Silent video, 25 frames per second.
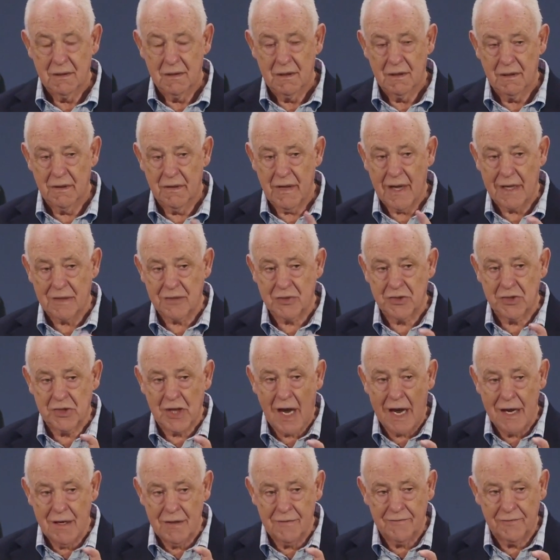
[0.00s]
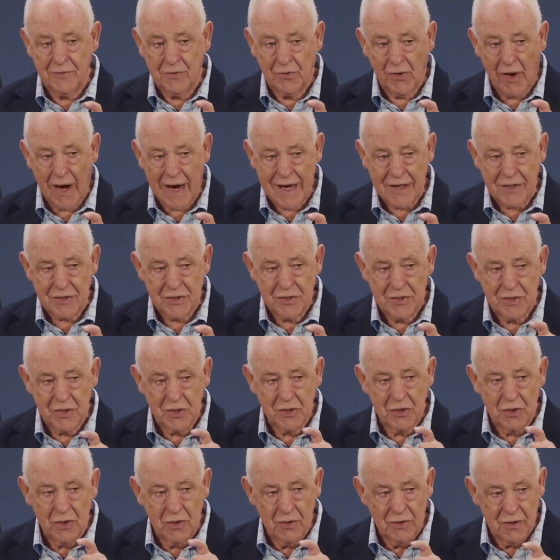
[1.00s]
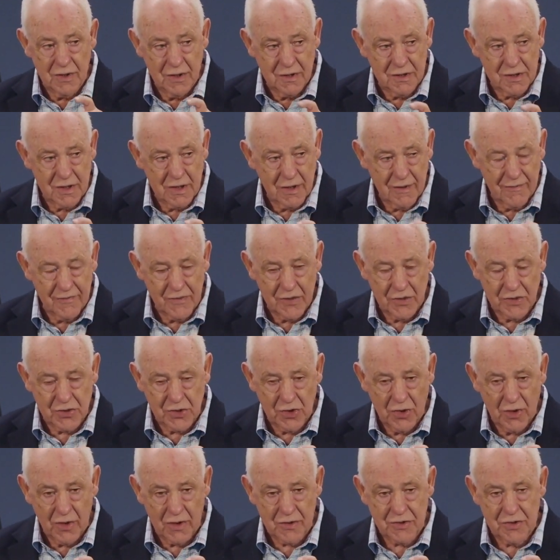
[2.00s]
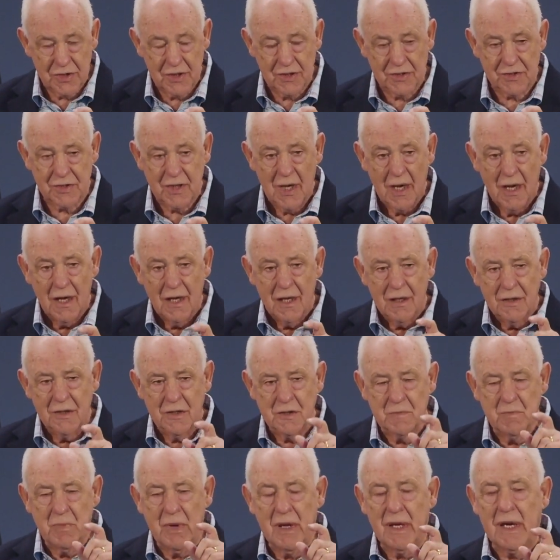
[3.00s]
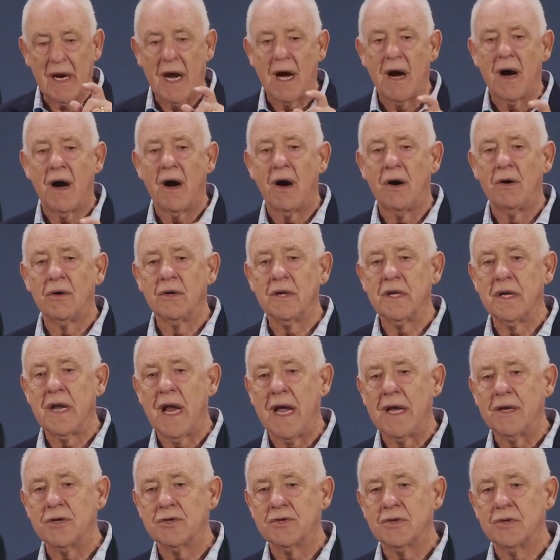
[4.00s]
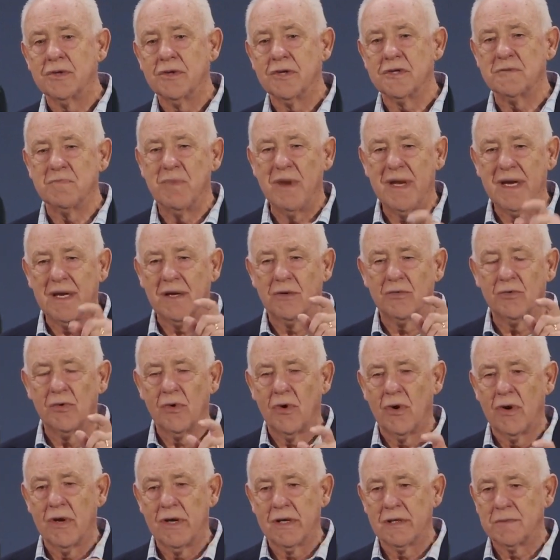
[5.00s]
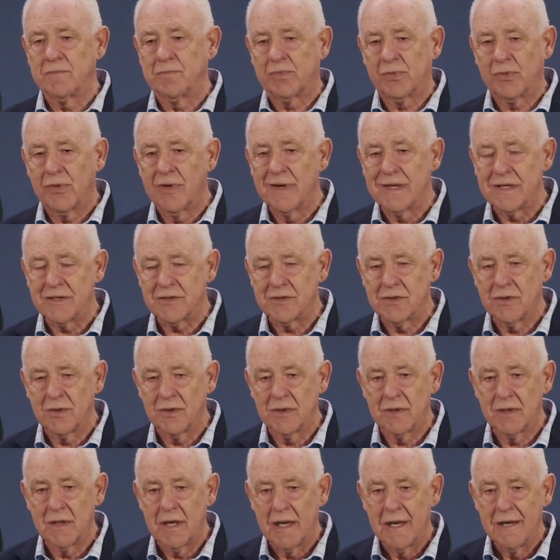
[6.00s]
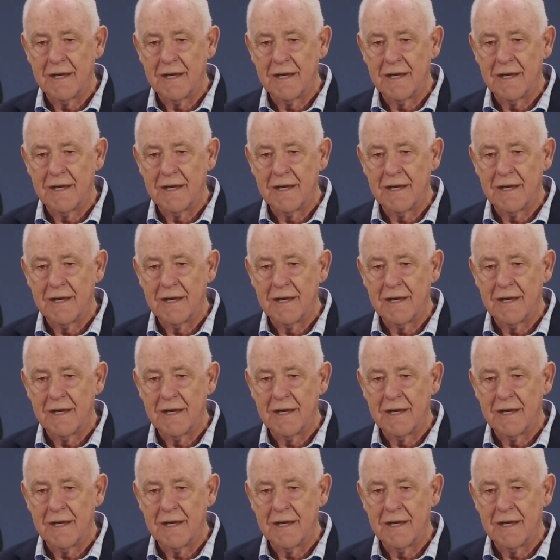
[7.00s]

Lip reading: And that state of grace, the unity of the church, this being a holy nation, this being a royal priesthood,